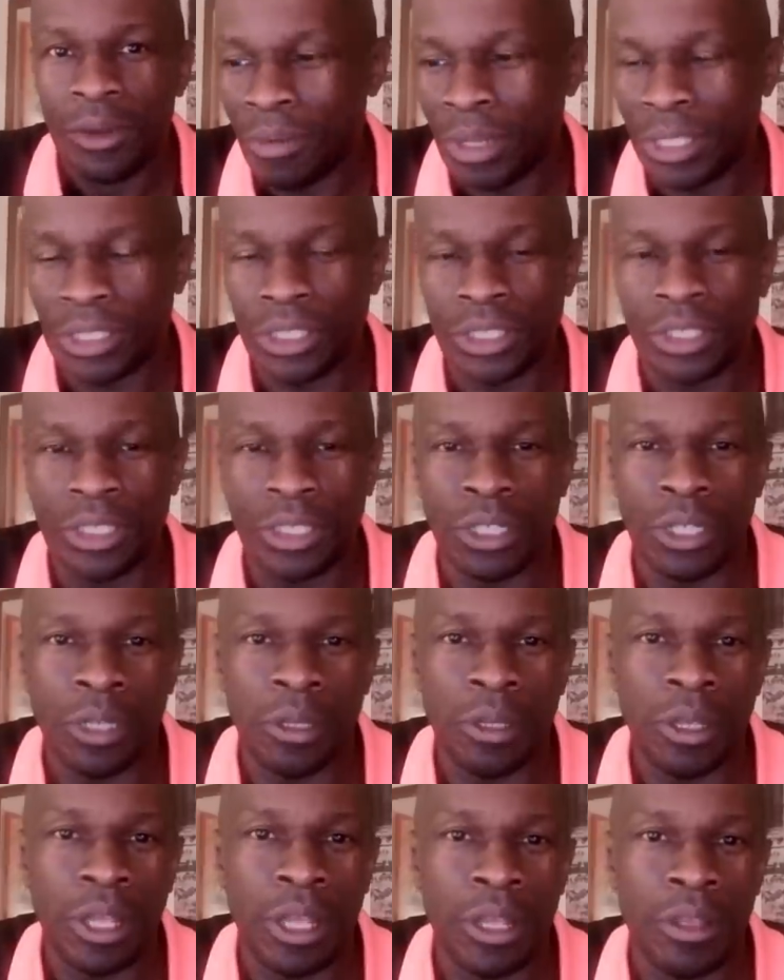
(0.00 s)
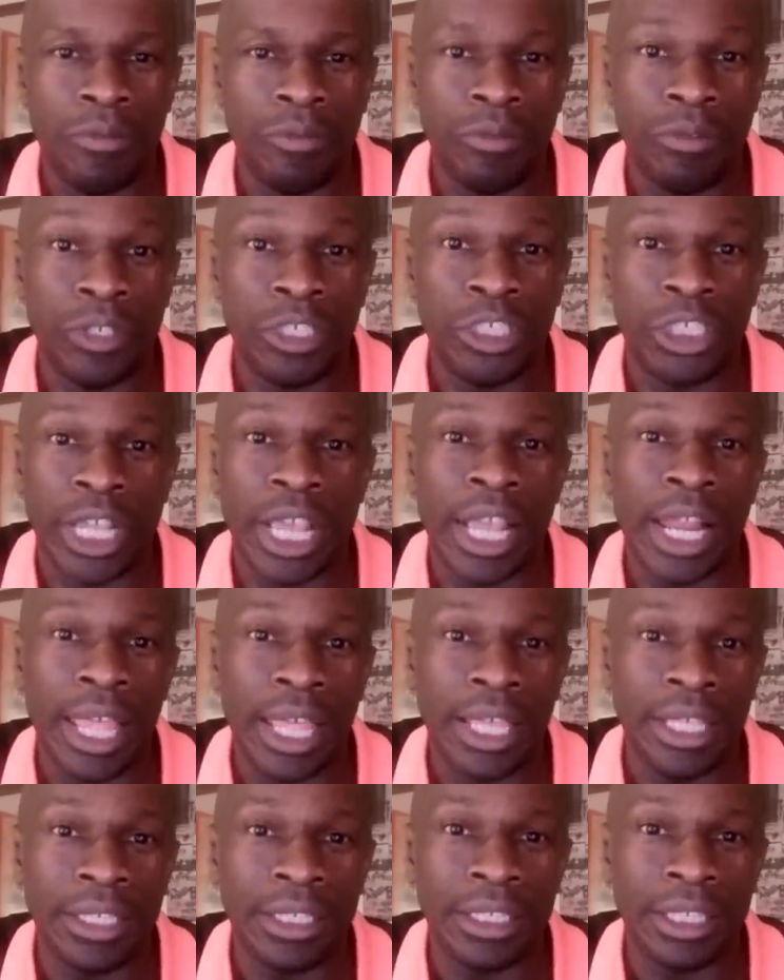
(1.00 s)
once to uh, for a
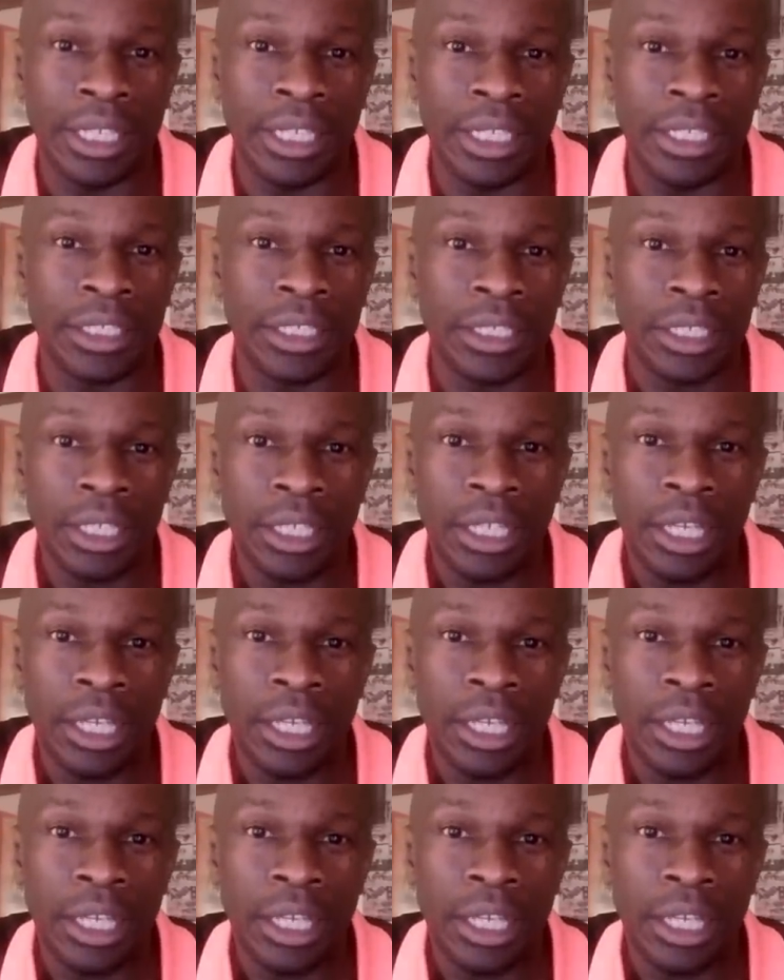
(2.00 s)
GLA seat,